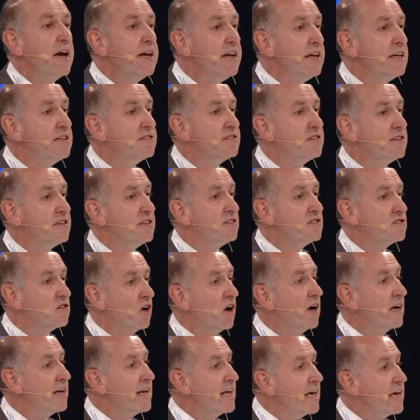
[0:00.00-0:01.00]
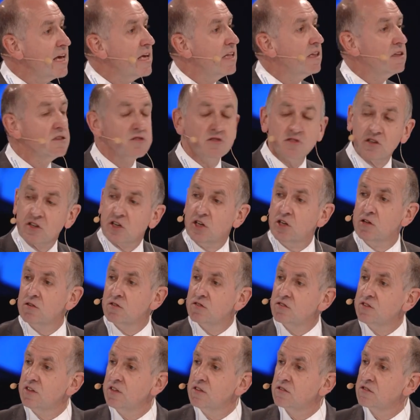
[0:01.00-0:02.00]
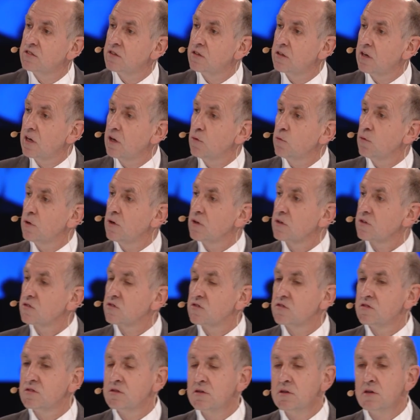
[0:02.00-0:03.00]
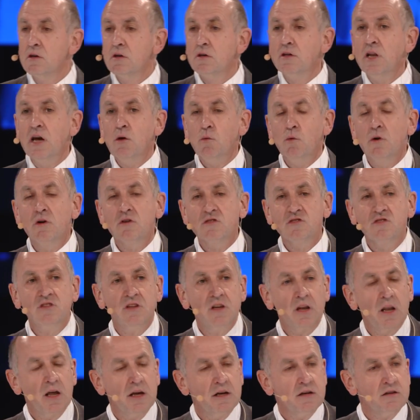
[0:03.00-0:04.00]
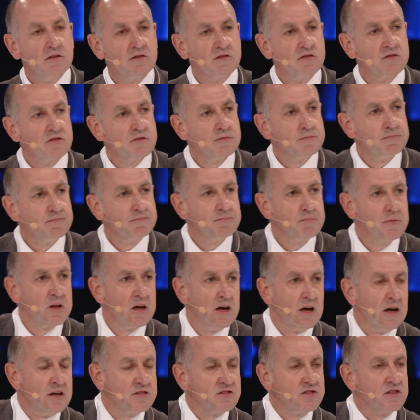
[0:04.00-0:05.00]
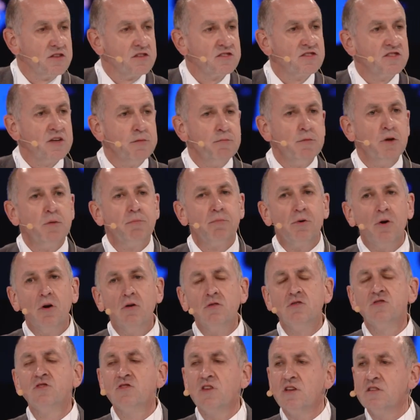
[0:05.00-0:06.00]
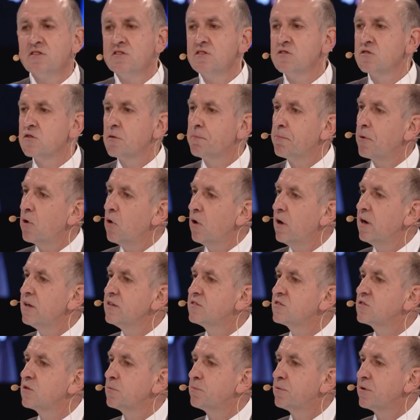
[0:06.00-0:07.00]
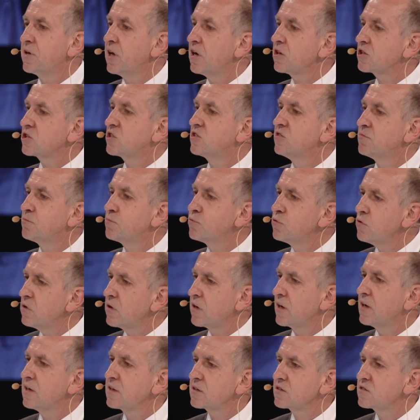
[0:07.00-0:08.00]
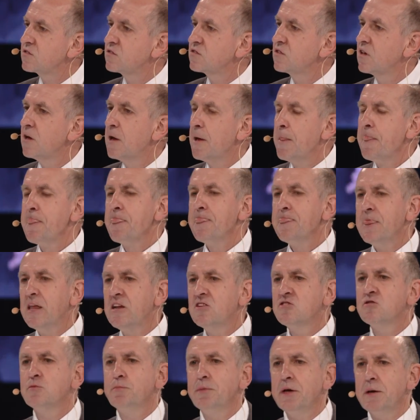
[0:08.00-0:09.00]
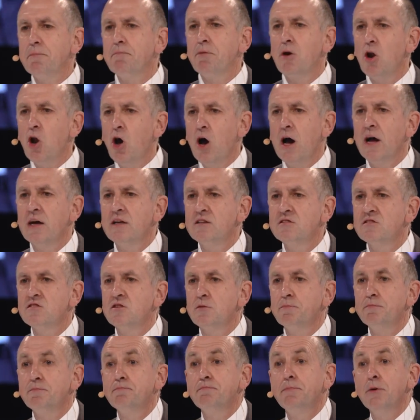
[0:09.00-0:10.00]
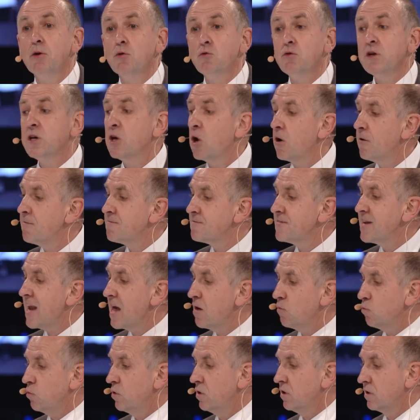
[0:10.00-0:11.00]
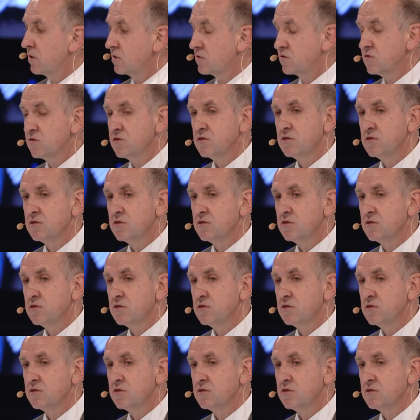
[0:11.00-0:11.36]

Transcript: need to design in security into the networks in layers. So the similar processes applied to production of products need to be applied to building of networks.